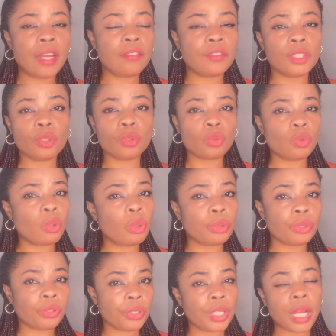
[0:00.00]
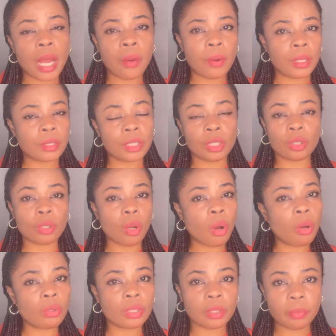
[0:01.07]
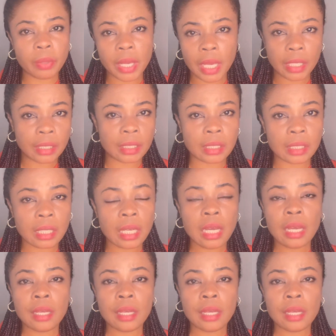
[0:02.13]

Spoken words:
every 2 or 3 hours. It all depends.